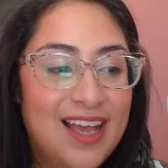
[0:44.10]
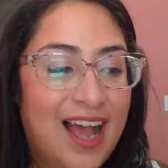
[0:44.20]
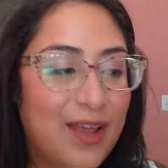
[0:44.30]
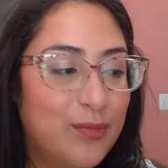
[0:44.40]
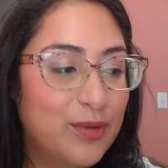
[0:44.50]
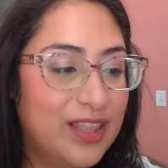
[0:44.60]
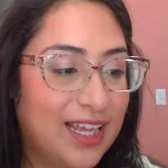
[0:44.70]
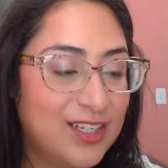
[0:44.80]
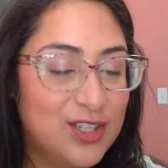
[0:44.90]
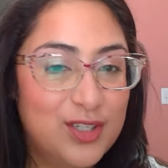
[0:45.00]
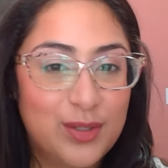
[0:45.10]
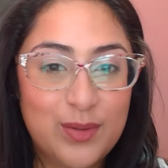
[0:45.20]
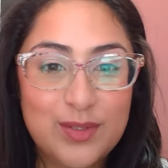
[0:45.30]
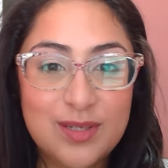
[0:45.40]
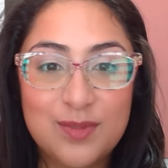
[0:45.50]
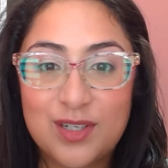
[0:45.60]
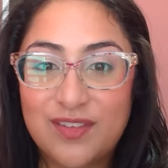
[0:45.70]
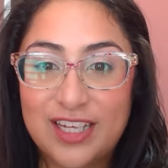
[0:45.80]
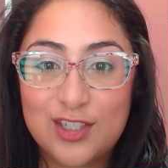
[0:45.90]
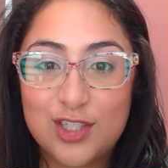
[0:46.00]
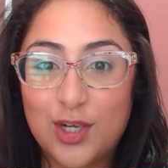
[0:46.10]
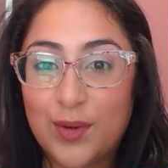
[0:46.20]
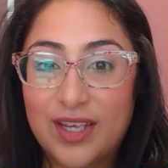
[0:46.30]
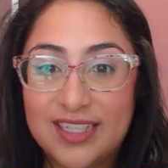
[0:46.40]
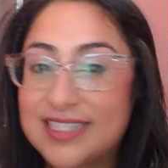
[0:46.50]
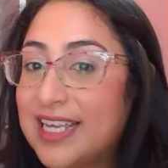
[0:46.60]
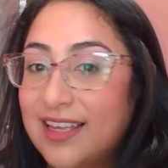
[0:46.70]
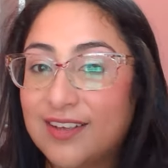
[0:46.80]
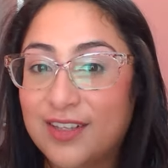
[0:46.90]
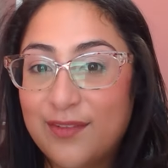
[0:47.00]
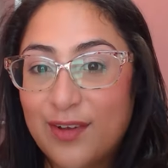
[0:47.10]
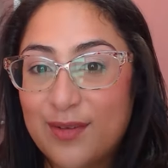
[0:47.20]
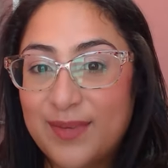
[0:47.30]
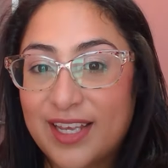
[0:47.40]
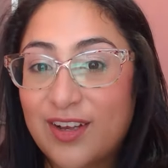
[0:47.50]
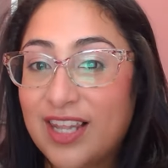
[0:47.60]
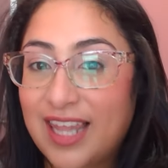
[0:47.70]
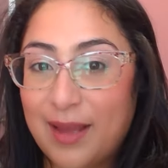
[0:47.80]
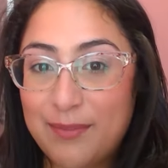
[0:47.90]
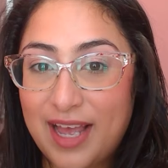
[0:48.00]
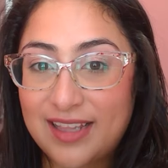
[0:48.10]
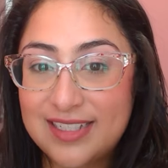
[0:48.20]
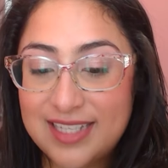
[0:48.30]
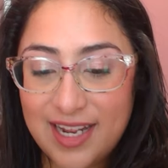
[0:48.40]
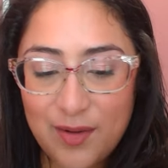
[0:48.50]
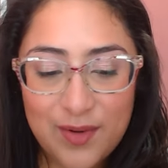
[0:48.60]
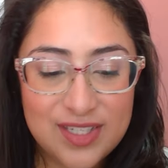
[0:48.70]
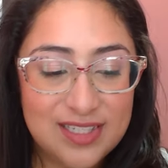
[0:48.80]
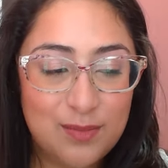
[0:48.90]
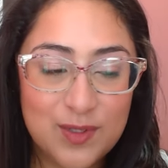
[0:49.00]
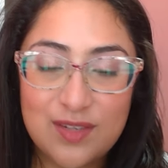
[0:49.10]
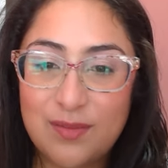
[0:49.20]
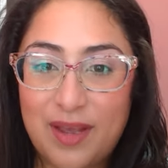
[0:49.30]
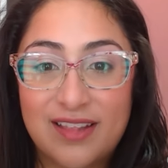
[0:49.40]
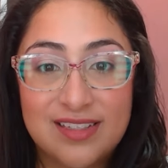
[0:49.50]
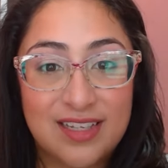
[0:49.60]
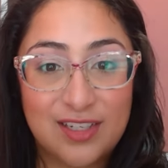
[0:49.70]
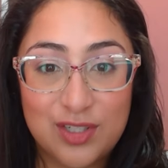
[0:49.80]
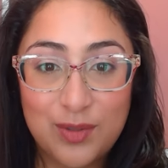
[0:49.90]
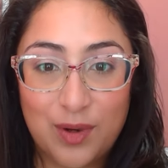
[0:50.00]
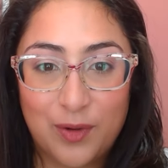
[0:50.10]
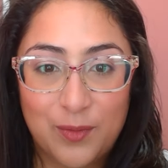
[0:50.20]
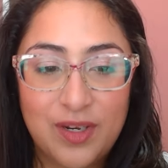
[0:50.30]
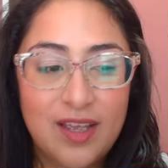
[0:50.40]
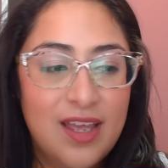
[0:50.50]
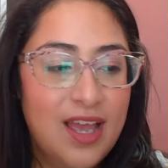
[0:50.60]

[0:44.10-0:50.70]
I would like to do some sort of like showing a tell of all my collab palettes that I own, because it's most of the palettes that I do own.